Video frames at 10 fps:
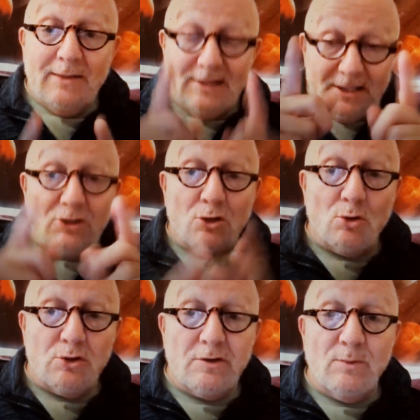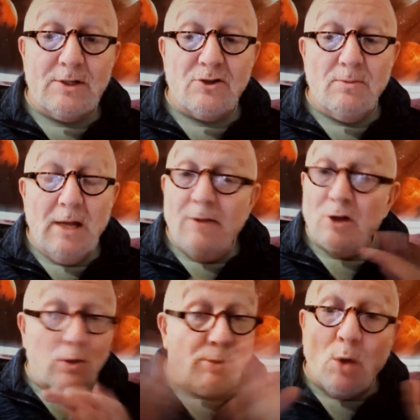this is a nugget of wisdom
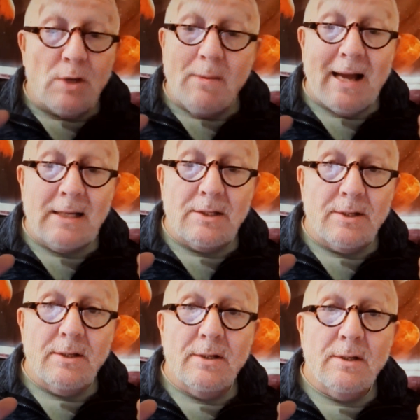that'll blow your mind.